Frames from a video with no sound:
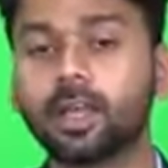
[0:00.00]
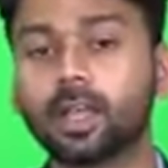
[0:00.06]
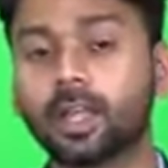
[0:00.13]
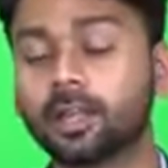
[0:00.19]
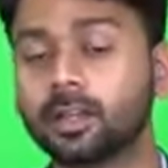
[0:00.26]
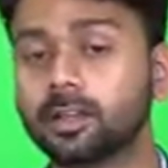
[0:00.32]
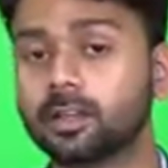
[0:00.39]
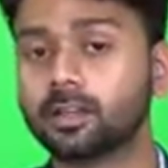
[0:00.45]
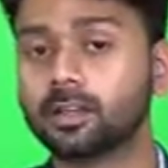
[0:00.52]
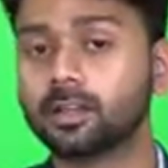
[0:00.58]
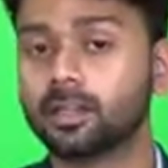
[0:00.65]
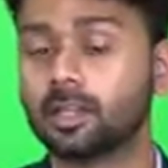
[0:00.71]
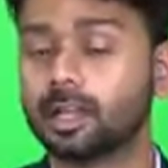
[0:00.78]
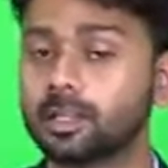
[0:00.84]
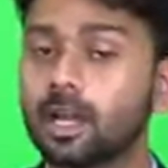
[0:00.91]
in
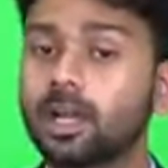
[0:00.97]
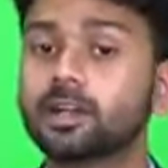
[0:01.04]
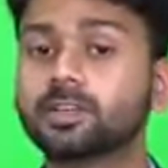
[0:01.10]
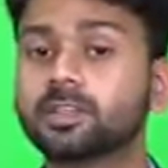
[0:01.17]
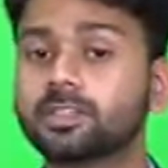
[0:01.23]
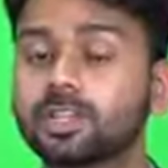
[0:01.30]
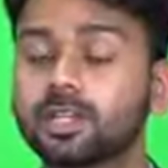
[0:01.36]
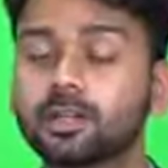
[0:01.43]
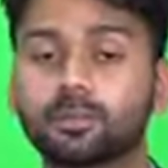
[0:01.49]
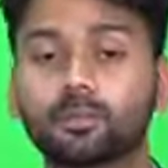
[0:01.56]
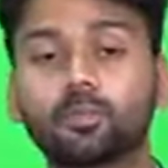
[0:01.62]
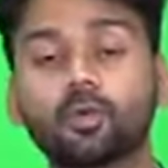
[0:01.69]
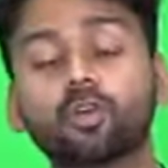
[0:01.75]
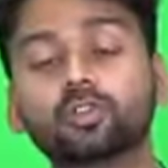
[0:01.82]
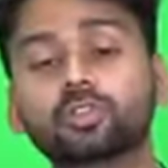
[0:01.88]
Ladakh region,
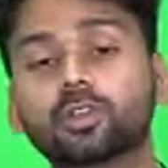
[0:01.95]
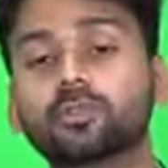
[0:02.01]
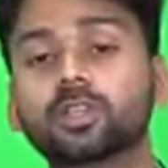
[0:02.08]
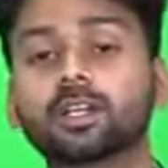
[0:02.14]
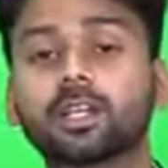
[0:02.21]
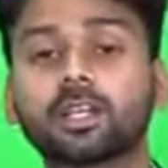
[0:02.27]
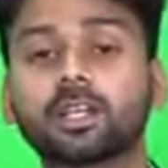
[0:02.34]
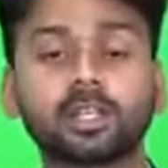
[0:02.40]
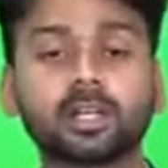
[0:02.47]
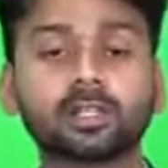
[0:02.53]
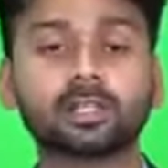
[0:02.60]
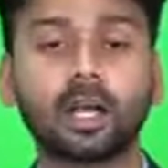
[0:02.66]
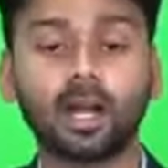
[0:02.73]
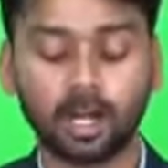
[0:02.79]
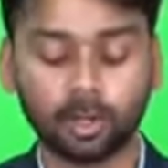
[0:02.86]
most of the
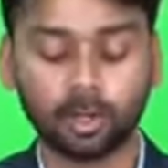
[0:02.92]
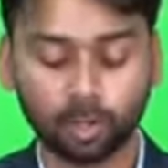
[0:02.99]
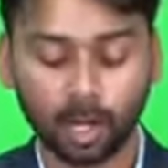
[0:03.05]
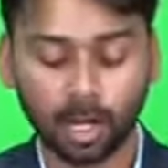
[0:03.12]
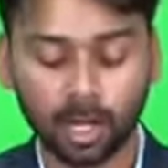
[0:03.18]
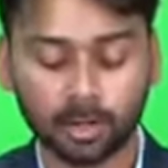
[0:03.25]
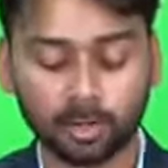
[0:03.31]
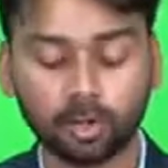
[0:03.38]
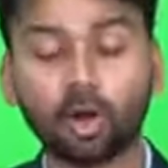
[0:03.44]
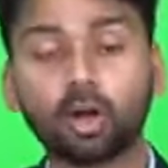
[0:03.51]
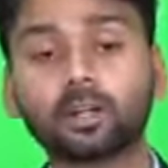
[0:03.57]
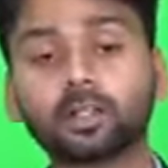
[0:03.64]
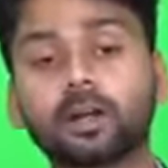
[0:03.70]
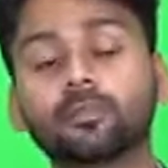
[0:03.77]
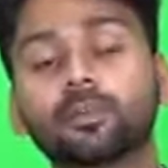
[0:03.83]
glaciers are
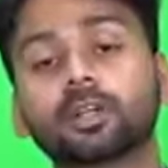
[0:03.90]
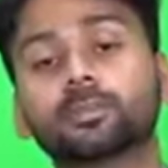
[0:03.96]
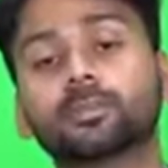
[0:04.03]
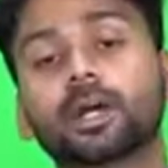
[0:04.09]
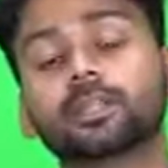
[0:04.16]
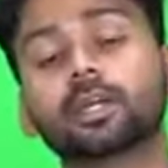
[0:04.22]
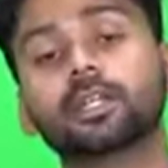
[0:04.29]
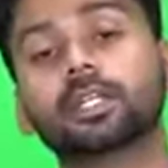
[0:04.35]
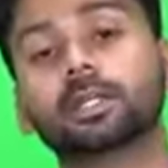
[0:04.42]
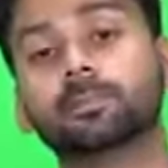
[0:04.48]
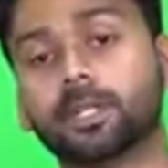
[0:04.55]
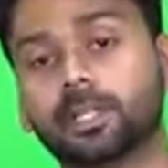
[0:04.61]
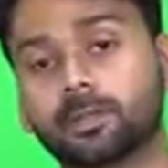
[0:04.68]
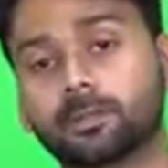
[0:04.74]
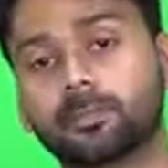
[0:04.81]
not covered by the
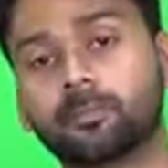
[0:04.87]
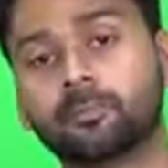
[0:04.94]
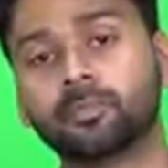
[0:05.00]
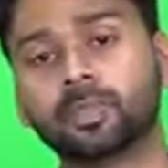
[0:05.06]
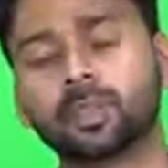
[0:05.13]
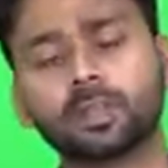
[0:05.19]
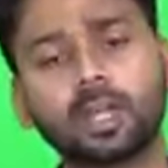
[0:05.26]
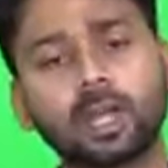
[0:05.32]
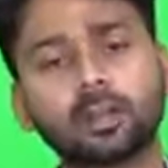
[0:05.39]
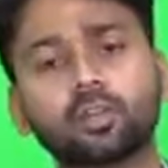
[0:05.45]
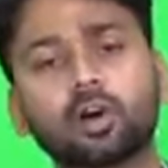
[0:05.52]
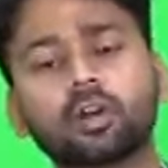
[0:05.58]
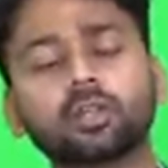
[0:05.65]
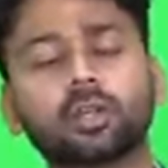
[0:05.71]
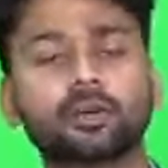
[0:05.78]
debris. They are
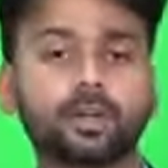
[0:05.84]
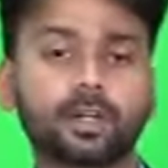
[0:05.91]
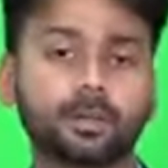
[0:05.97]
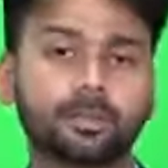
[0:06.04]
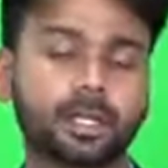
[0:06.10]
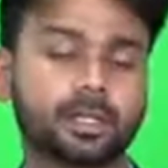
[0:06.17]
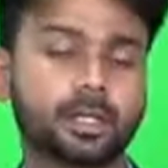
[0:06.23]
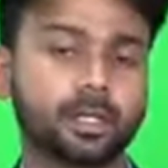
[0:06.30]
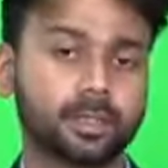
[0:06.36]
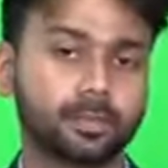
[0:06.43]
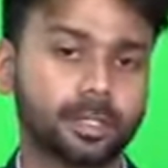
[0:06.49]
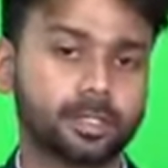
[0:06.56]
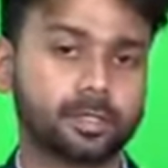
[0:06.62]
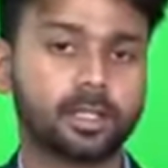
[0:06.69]
not covered by the debris.